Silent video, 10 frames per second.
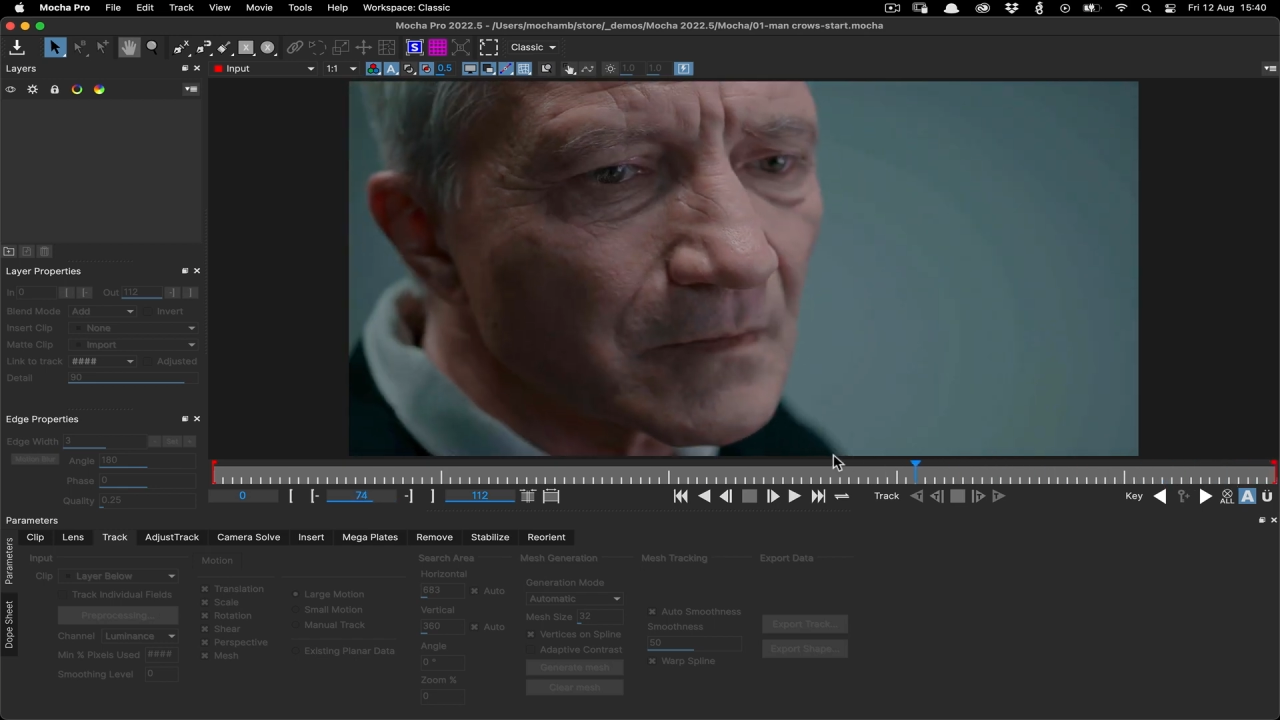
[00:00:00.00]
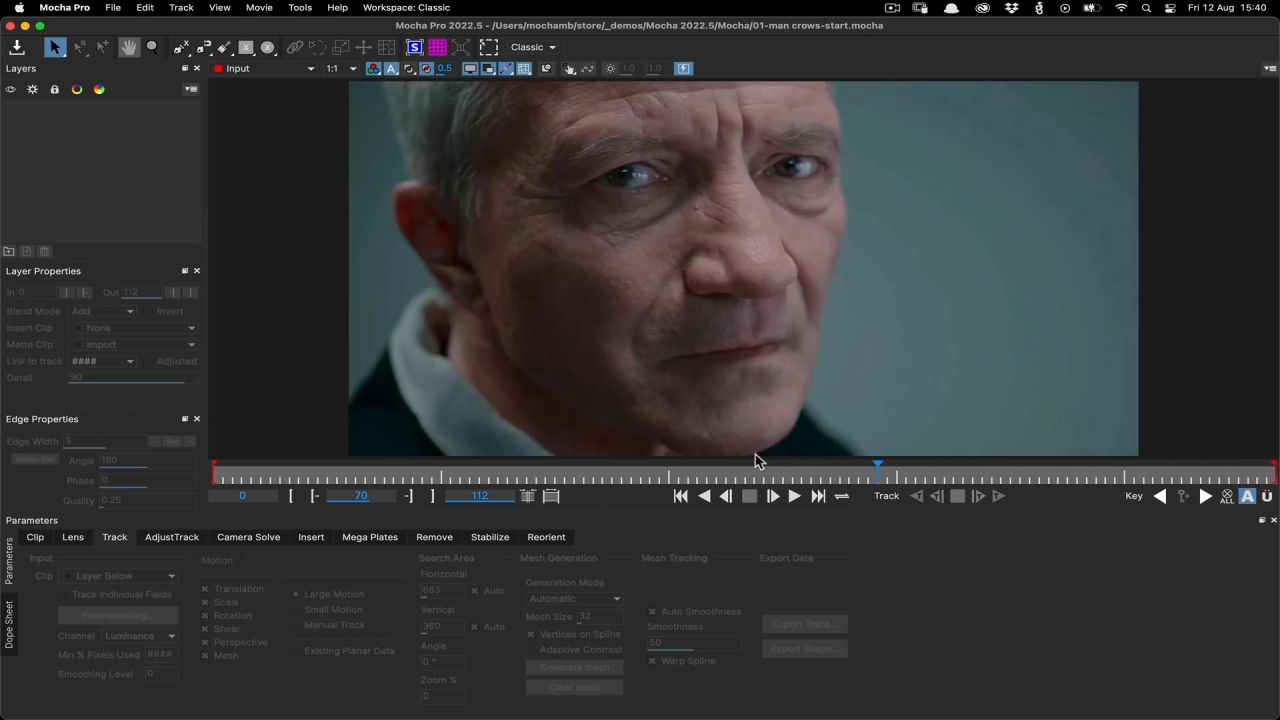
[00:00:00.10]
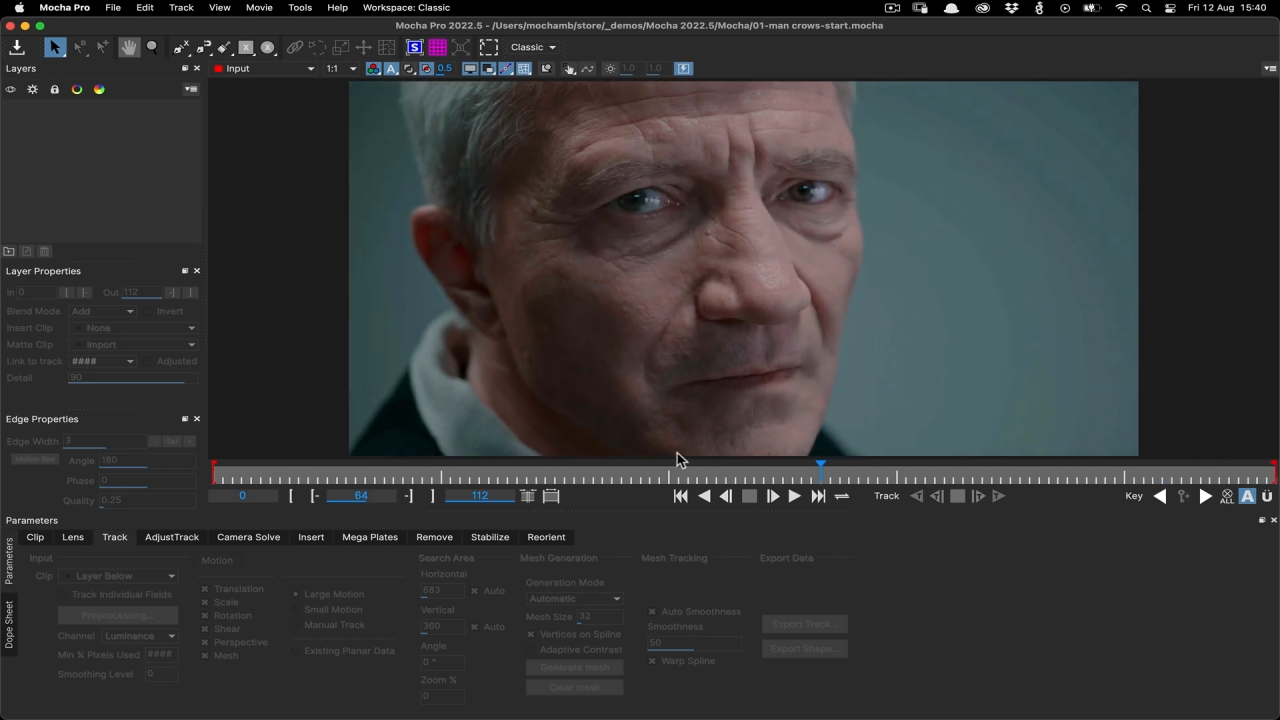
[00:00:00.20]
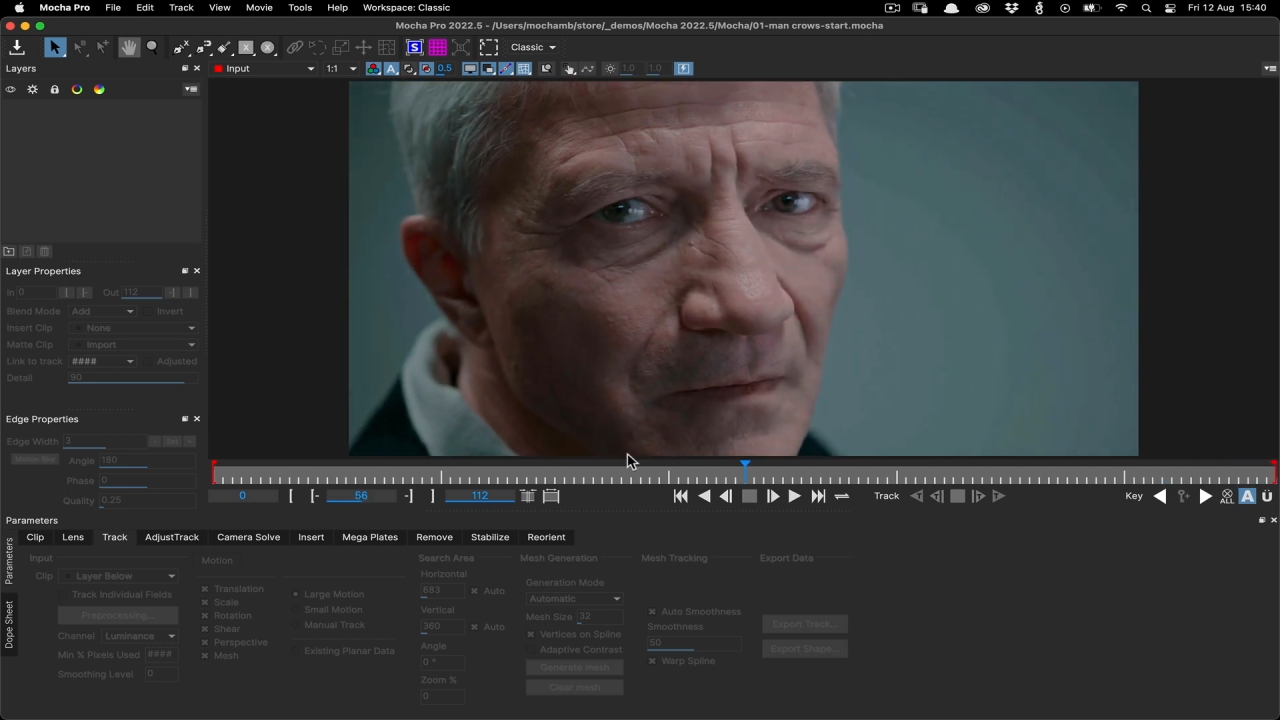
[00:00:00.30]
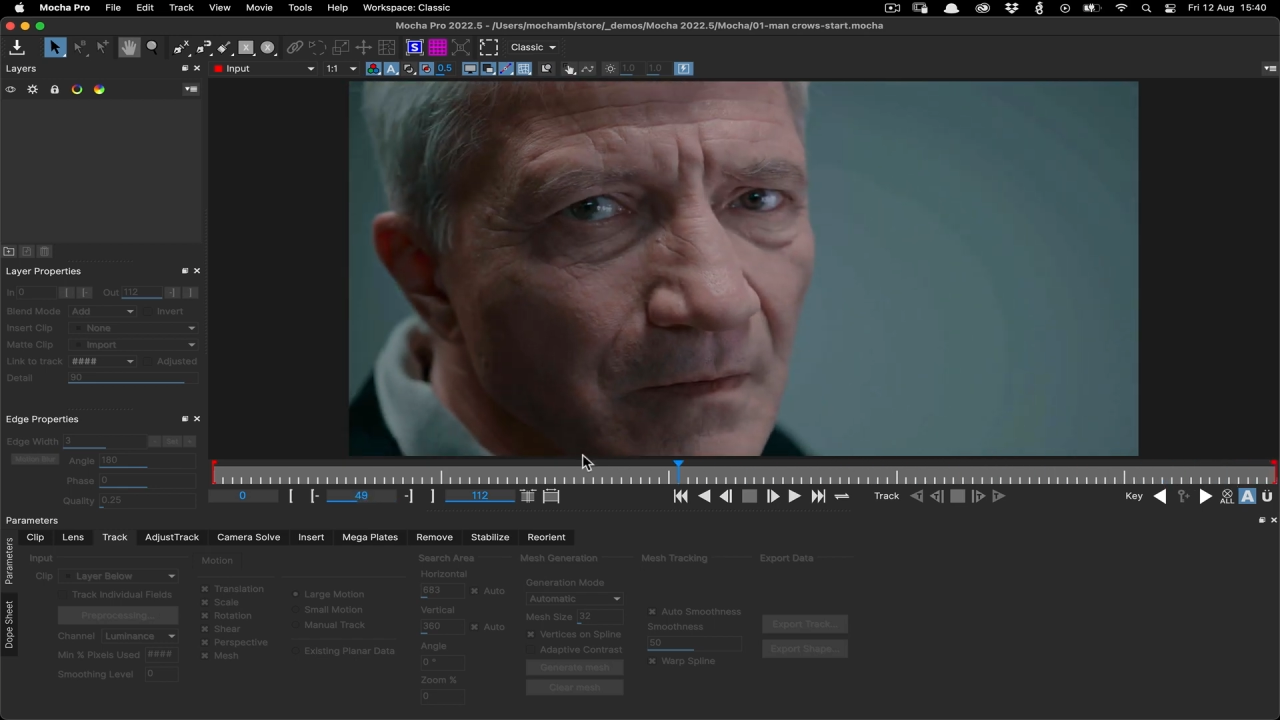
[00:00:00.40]
you
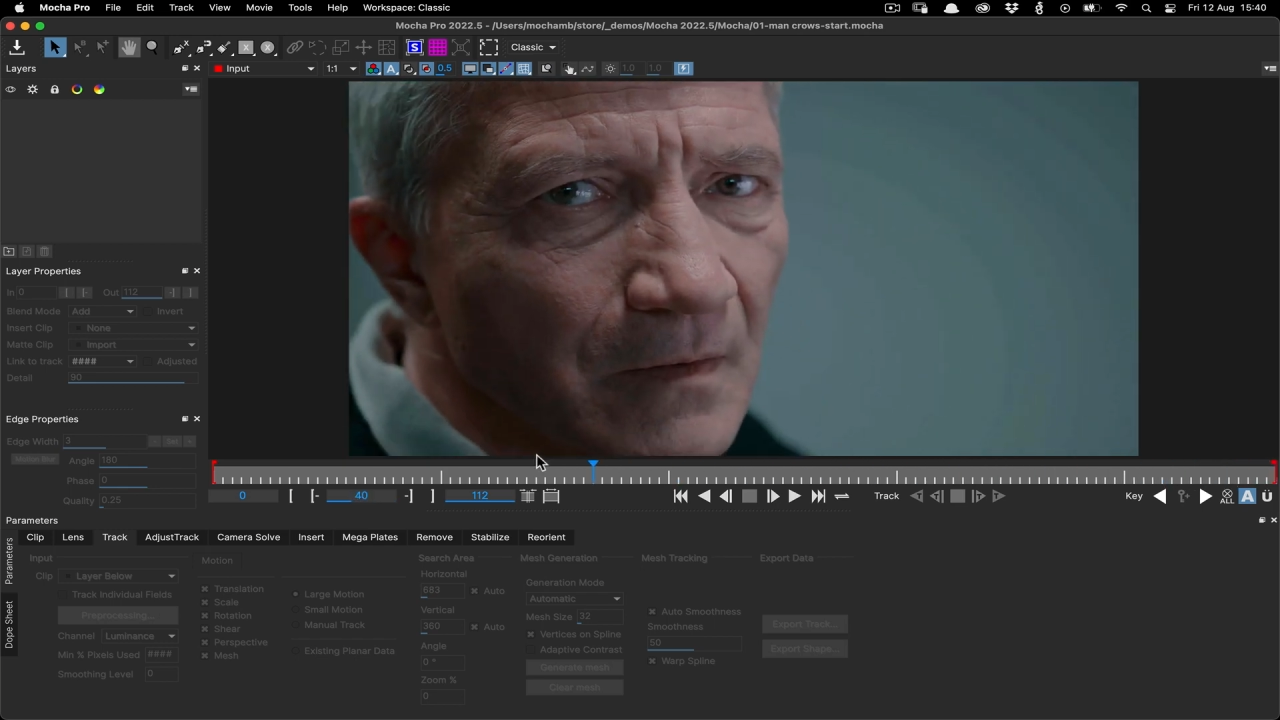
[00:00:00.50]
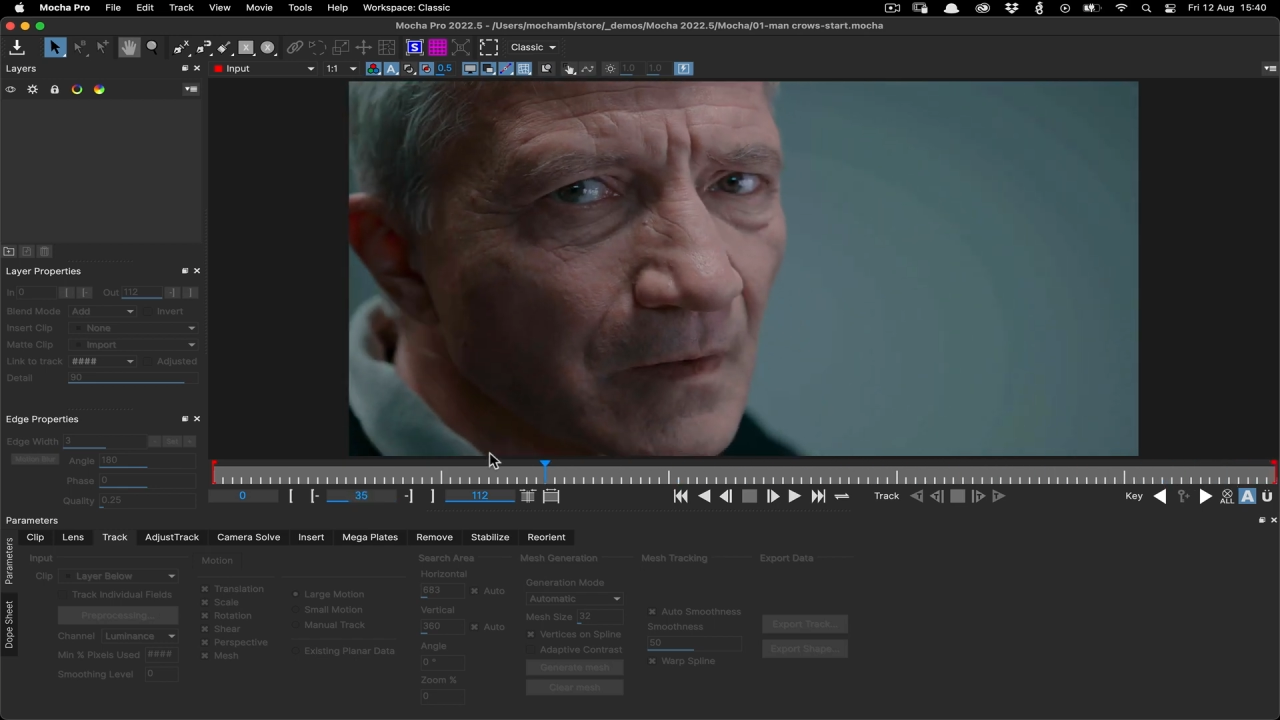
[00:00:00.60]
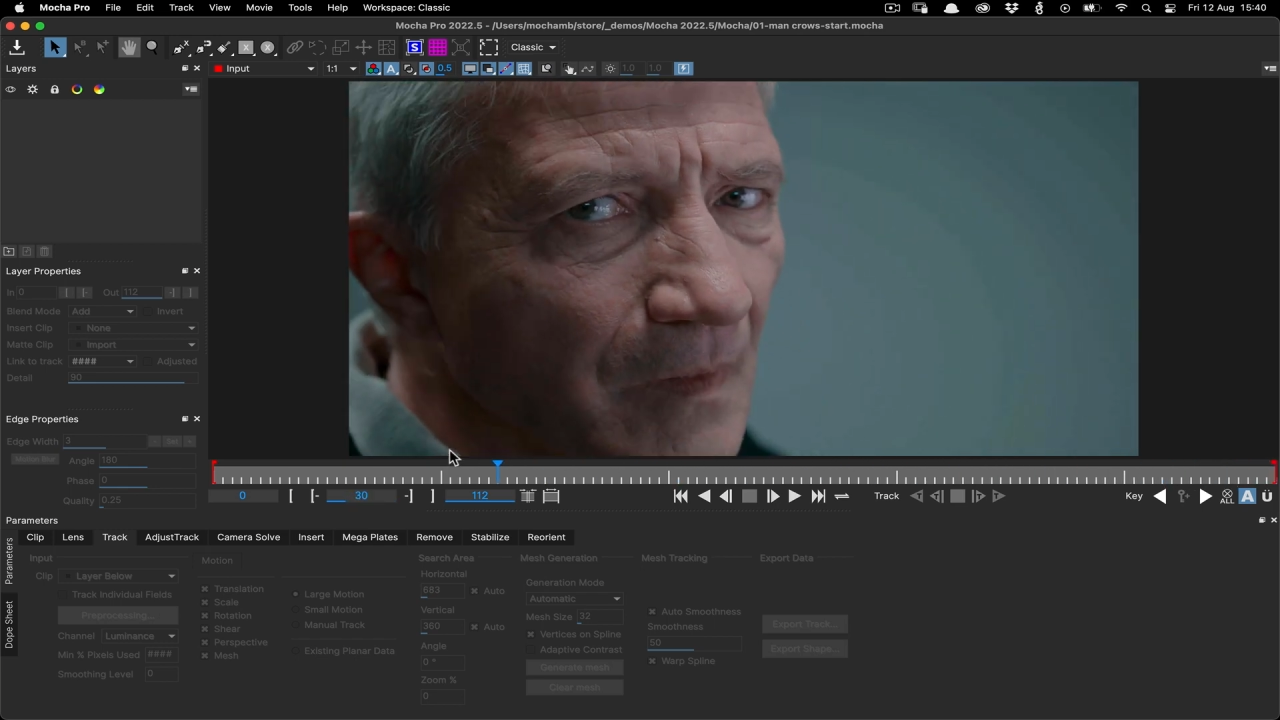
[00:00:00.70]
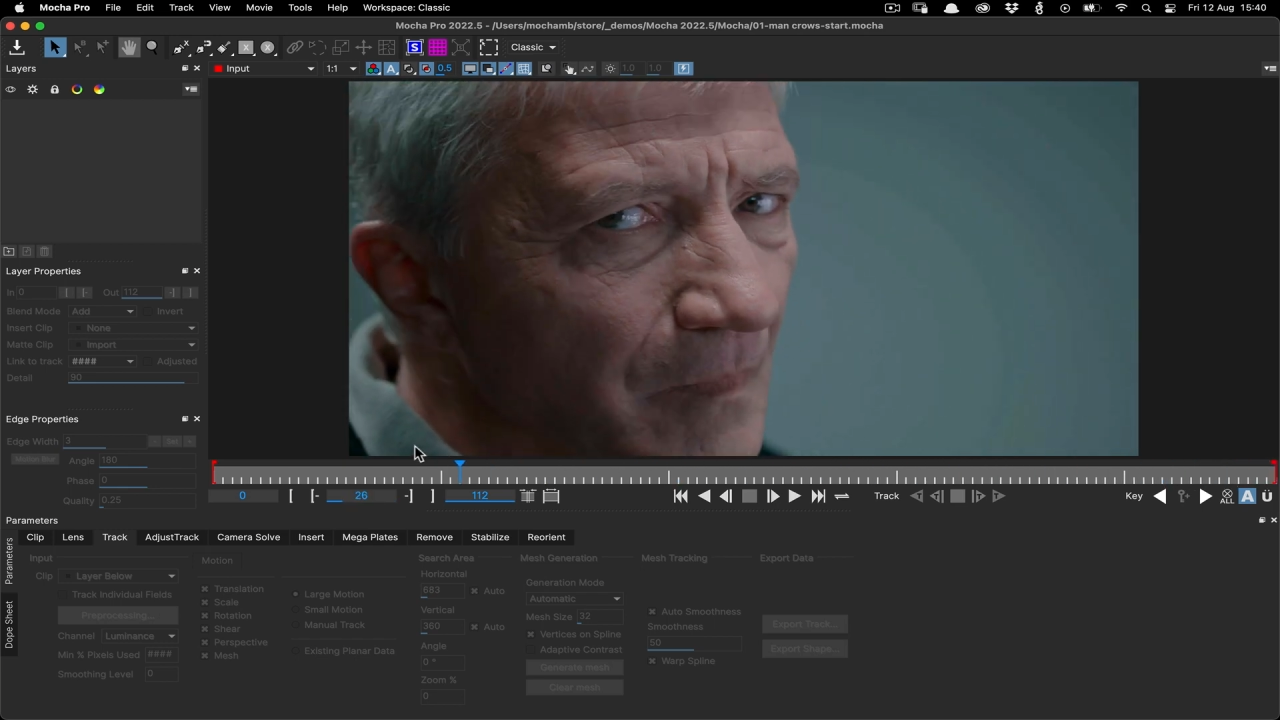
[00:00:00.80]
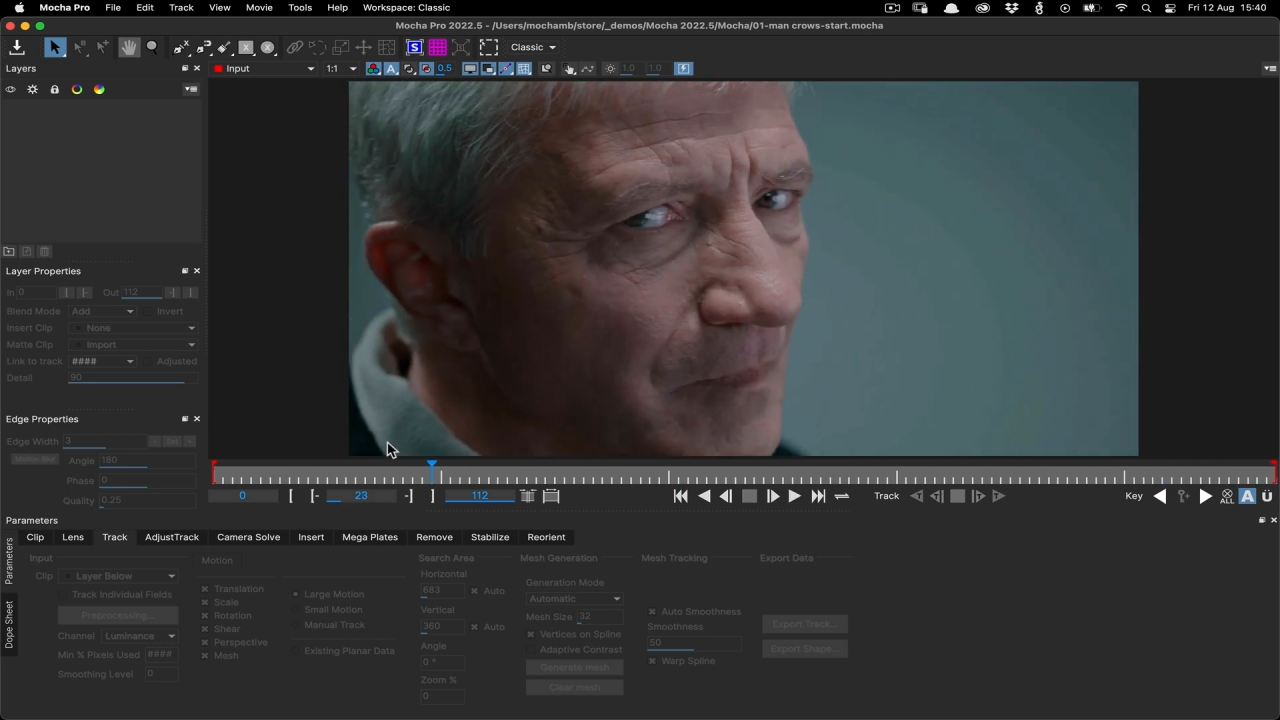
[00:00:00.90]
can see there's some